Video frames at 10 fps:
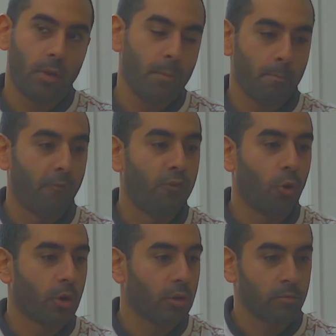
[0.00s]

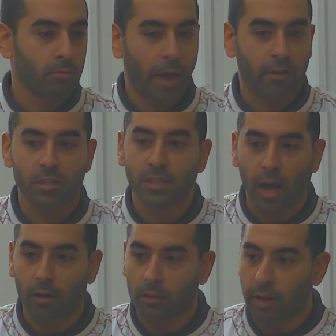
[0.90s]
before
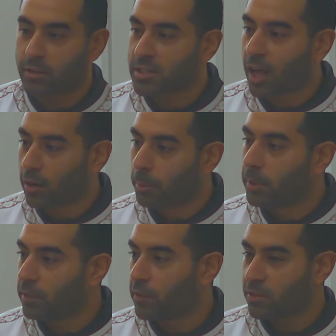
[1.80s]
Aristotle. Aristotle
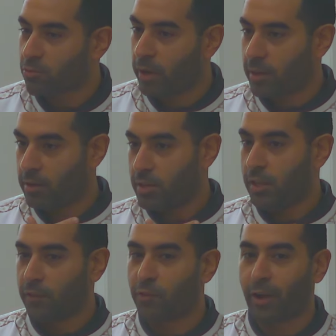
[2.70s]
believed this, right? And he
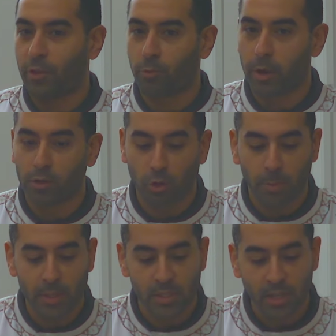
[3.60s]
lived around 300
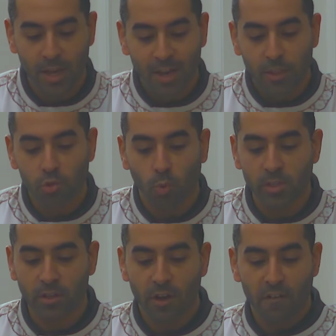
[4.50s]
BC. This
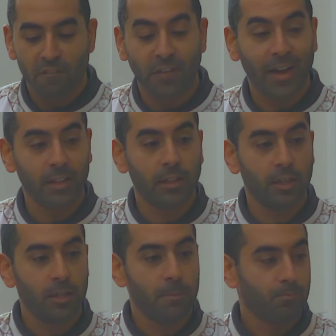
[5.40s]
wasn't
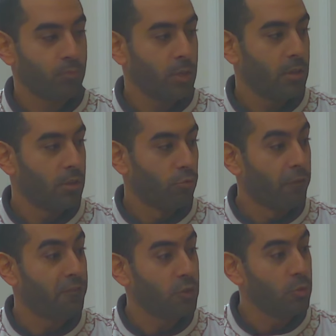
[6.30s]
finally
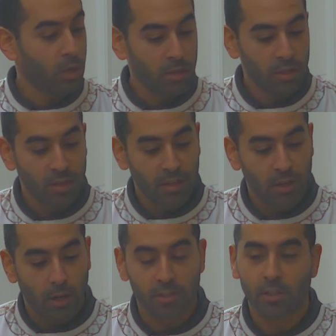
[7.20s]
refuted
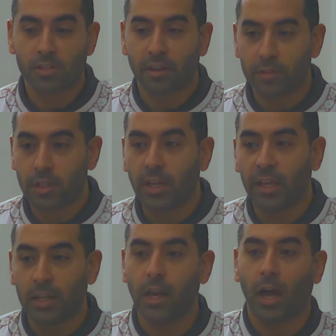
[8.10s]
until
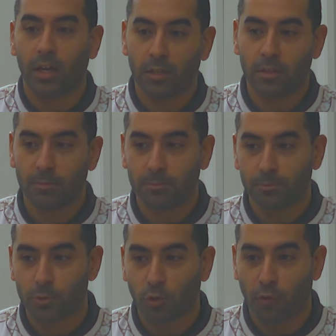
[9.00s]
1789.
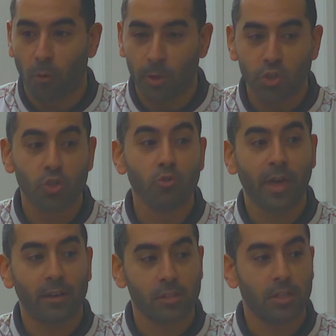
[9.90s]
So for almost
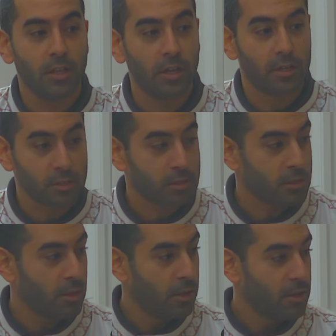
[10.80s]
2,000 years,
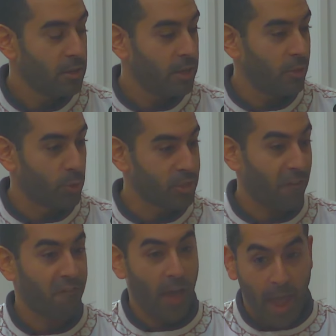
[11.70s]
it was a
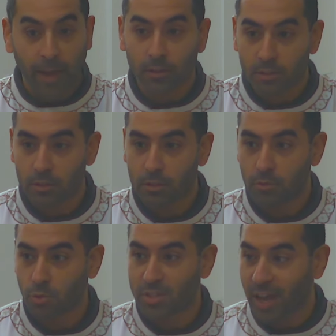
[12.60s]
fact, it
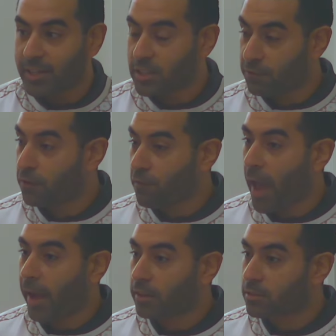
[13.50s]
was a scientific
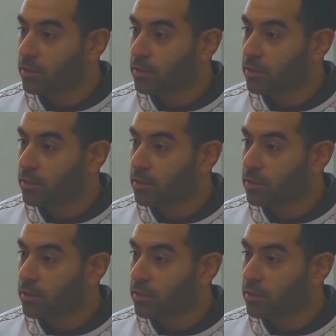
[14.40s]
fact,